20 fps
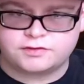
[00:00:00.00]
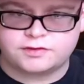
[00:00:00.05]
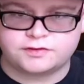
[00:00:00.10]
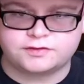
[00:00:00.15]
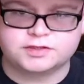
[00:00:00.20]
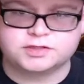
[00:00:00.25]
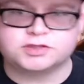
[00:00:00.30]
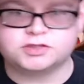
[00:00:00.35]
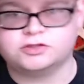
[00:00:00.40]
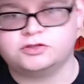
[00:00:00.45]
that
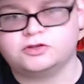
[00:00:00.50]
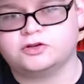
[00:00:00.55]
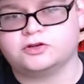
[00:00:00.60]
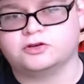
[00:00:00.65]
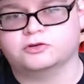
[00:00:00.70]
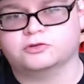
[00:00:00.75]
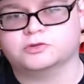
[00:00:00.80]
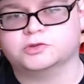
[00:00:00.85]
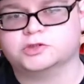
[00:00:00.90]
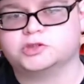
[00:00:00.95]
this
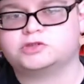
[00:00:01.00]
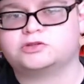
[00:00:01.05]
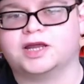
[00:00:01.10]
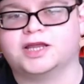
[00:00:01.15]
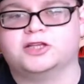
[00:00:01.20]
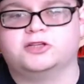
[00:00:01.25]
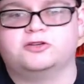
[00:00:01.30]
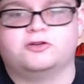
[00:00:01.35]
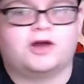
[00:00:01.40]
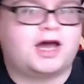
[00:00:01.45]
Yuno was
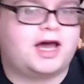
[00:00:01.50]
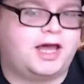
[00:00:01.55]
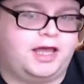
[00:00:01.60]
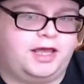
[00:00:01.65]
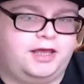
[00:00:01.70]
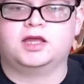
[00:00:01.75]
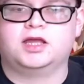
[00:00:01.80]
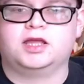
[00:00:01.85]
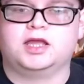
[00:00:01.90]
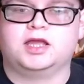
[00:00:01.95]
trying to
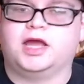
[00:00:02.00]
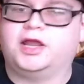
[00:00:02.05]
hide.